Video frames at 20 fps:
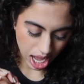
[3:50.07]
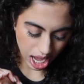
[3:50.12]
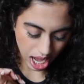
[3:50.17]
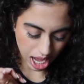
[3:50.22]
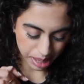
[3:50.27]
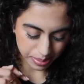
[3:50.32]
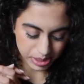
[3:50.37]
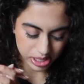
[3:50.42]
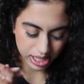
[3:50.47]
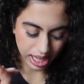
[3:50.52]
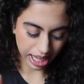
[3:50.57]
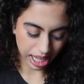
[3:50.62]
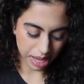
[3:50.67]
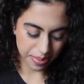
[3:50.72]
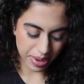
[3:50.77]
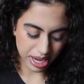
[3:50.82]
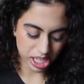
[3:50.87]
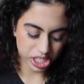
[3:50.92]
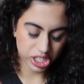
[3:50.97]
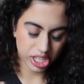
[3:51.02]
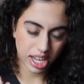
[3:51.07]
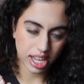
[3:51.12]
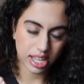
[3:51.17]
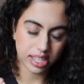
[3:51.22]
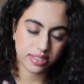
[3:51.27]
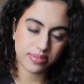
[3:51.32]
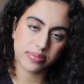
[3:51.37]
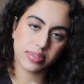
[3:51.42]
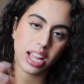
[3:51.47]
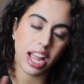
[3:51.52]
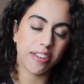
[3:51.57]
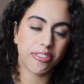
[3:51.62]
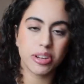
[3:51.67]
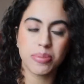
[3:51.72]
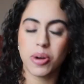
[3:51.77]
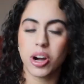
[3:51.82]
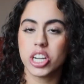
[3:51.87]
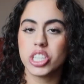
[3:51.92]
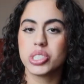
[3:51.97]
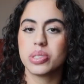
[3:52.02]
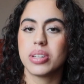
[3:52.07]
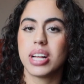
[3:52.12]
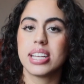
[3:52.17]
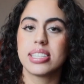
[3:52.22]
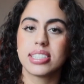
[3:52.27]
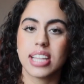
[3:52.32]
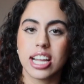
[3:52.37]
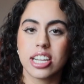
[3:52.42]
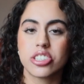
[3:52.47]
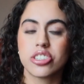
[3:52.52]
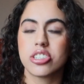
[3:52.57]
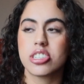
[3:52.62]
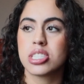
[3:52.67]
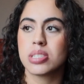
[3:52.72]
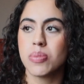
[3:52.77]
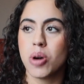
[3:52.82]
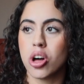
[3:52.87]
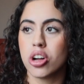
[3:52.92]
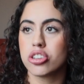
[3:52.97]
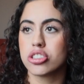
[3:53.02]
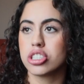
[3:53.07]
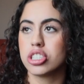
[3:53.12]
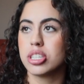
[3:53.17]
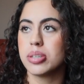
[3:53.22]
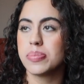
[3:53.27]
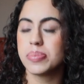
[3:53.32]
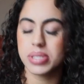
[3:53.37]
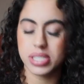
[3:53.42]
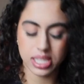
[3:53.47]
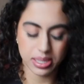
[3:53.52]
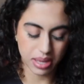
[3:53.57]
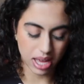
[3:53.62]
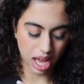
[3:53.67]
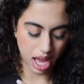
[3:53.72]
So like I mentioned, every module has lectures, small groups,